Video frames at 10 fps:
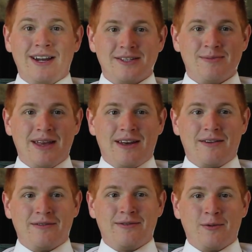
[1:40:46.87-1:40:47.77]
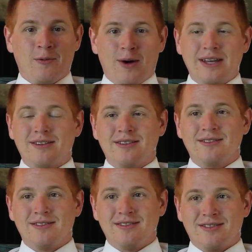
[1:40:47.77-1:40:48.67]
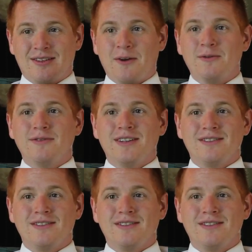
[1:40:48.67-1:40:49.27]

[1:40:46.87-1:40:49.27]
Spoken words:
and it's made out of white stone